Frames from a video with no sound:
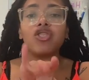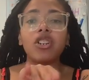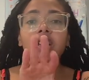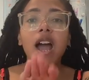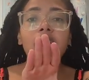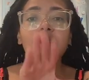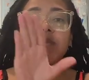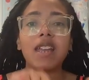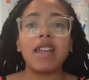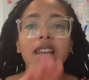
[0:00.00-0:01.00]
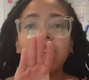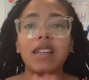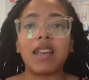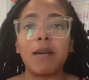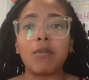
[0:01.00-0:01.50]
I should have got him saying it
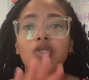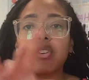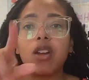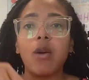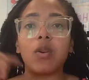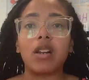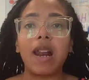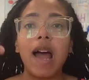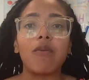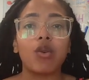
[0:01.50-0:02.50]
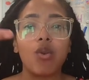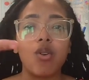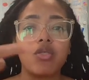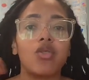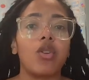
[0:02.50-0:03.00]
in the camera so that when the live
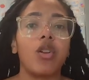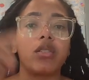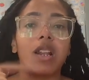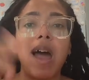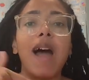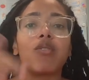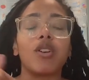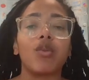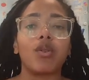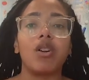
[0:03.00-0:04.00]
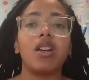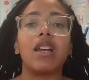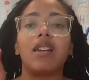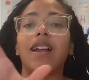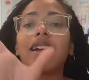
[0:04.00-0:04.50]
records, the, the live could have recorded
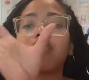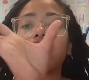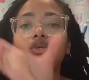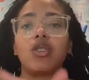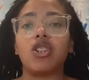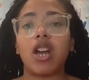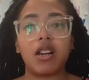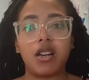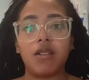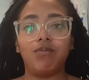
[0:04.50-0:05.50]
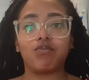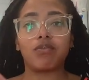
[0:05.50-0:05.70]
it and then I could have screenshotted it